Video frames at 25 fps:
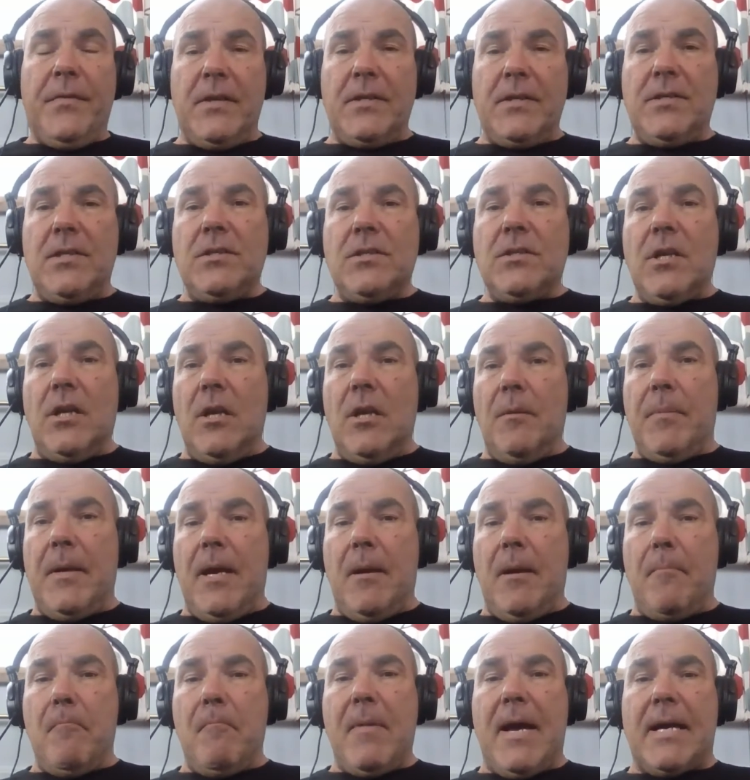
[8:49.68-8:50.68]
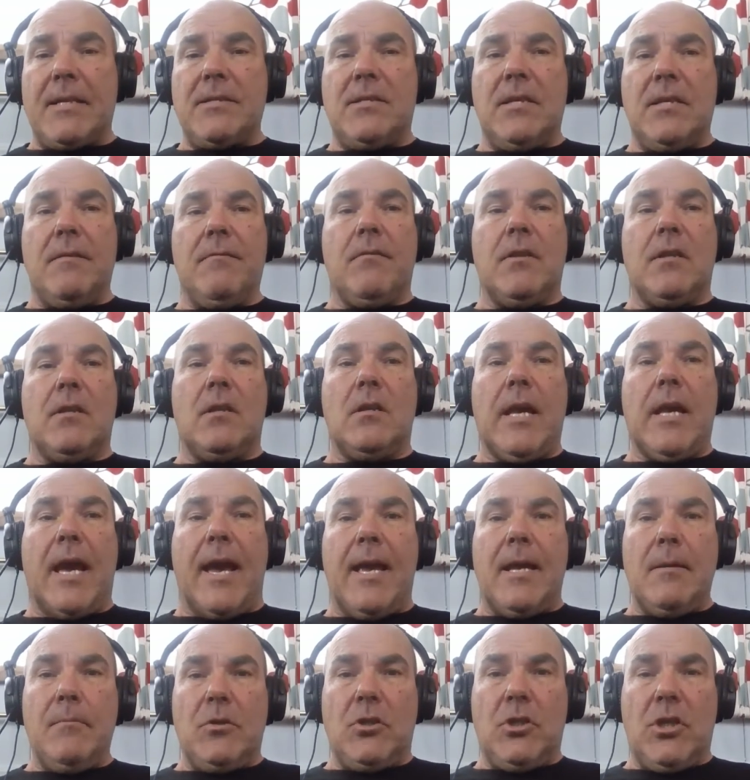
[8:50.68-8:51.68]
This is going to be a massive
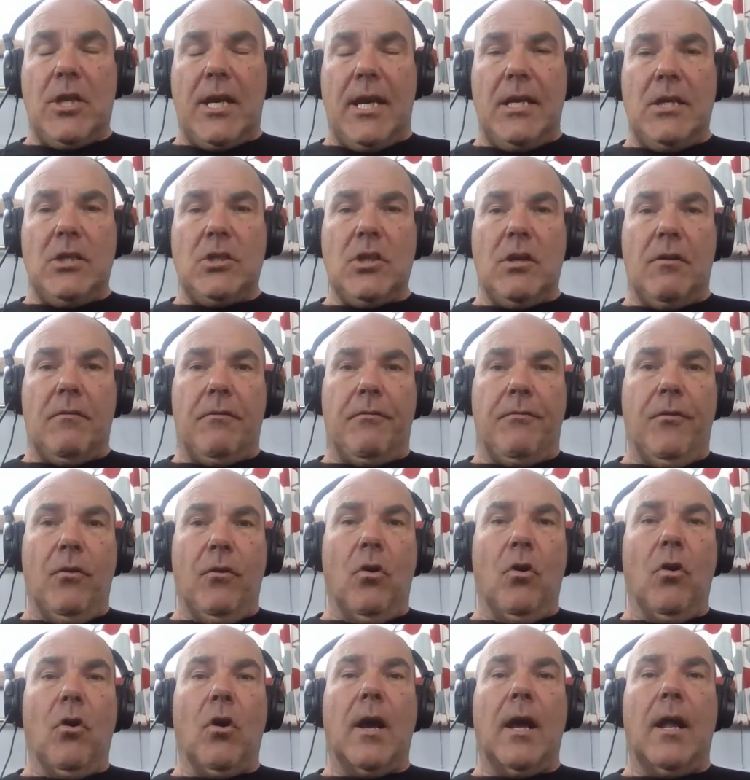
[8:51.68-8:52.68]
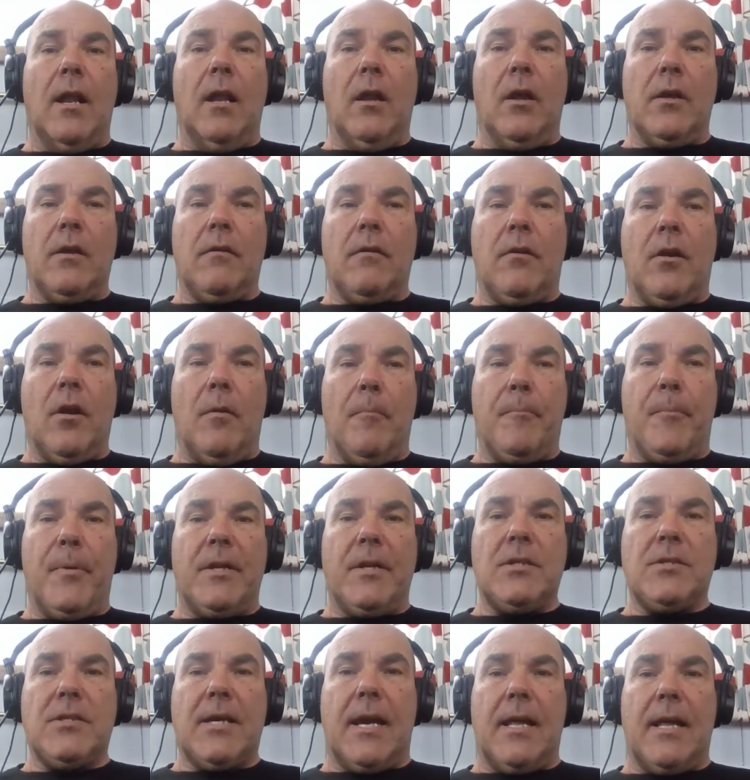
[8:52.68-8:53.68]
game changer for a lot of
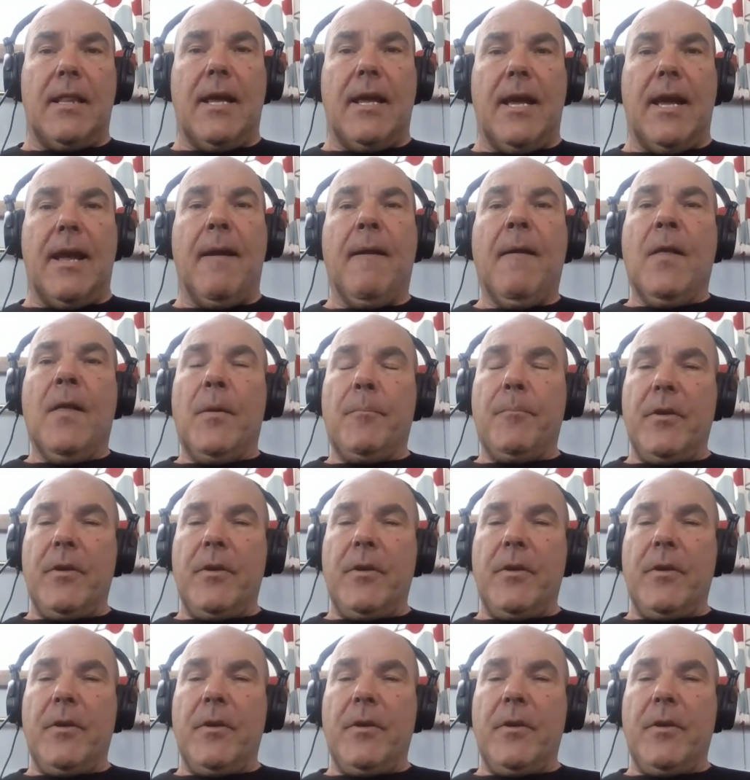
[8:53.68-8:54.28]
companies out there,